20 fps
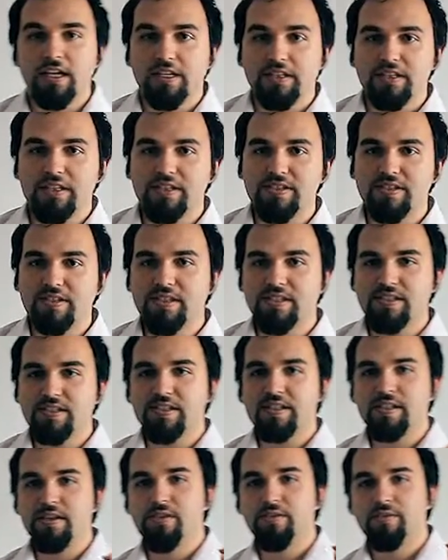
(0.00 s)
This
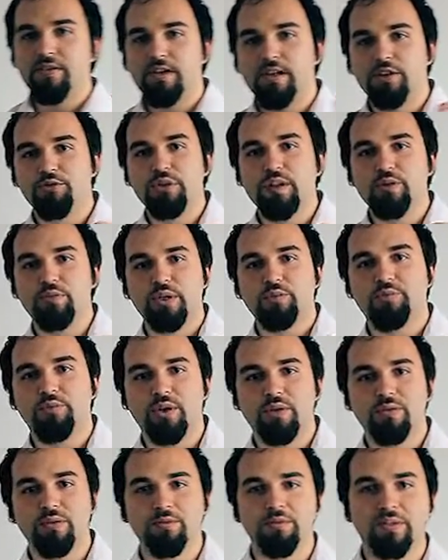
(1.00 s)
is a really big
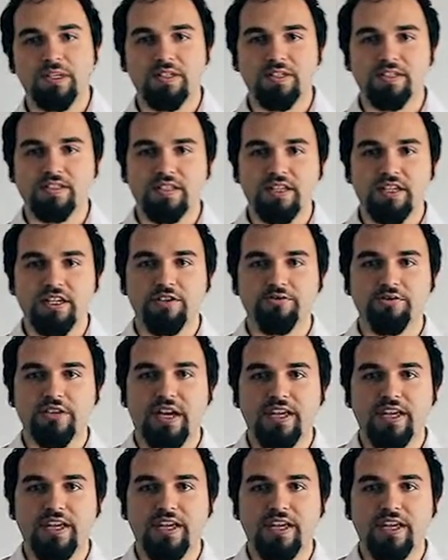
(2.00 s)
problem because a lot of